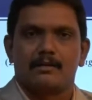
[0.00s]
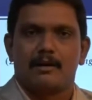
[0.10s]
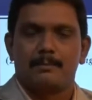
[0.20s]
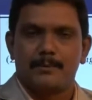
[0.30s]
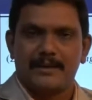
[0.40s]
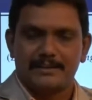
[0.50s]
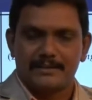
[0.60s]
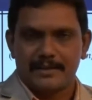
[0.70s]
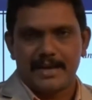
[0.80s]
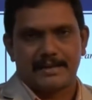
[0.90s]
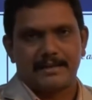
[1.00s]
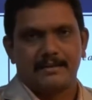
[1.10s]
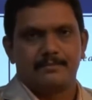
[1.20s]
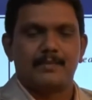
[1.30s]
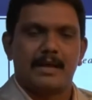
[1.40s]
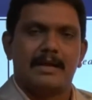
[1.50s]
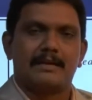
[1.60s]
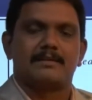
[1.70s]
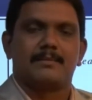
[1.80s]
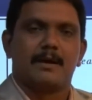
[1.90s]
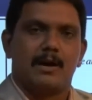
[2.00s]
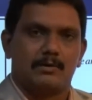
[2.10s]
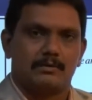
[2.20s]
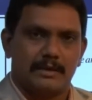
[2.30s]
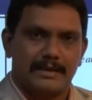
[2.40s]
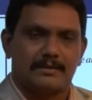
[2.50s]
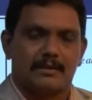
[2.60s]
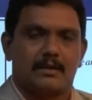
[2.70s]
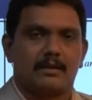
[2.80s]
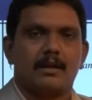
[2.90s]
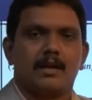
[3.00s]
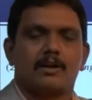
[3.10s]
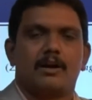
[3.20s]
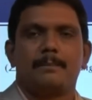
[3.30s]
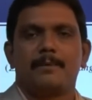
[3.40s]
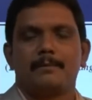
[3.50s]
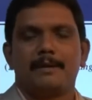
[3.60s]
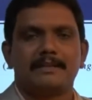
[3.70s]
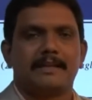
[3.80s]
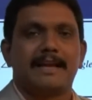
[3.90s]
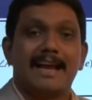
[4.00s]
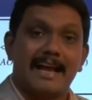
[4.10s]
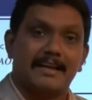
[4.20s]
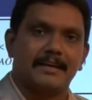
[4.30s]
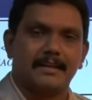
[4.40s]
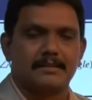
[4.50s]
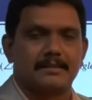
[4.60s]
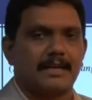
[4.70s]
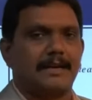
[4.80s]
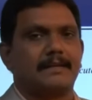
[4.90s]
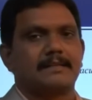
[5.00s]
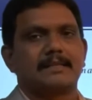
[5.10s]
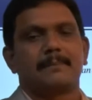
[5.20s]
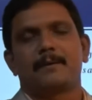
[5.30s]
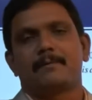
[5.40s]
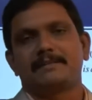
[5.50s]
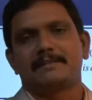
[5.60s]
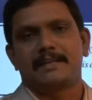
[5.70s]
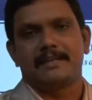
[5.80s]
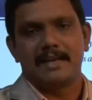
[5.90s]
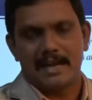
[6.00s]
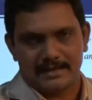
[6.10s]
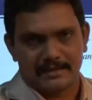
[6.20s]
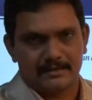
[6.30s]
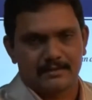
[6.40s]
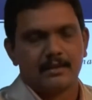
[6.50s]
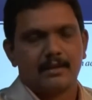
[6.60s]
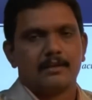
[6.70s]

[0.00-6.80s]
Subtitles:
complete angle, and somehow later on complementary angles and supplementary angles.